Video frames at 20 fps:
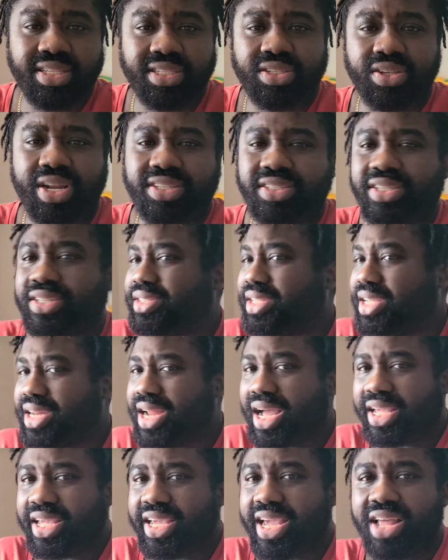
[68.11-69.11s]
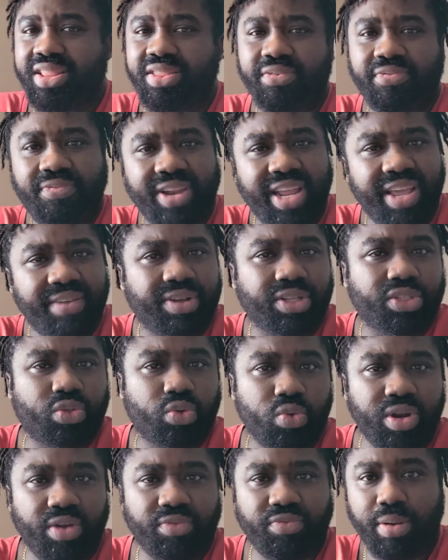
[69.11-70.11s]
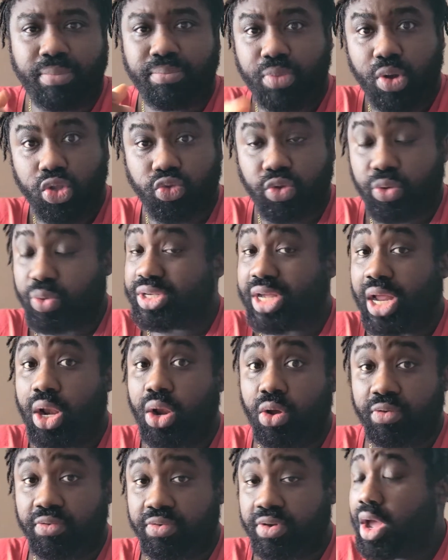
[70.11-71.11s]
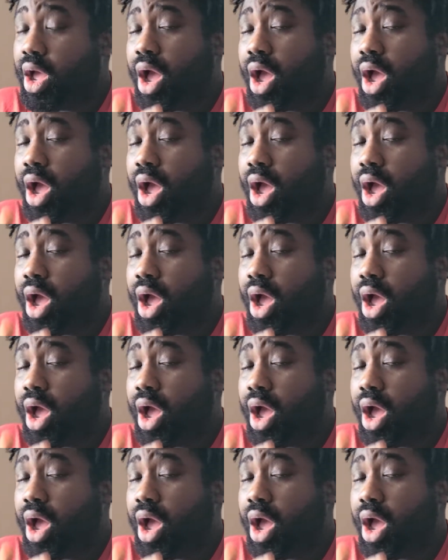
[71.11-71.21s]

So that's the tin ackee and the flavored tuna from Brunswick, which I love.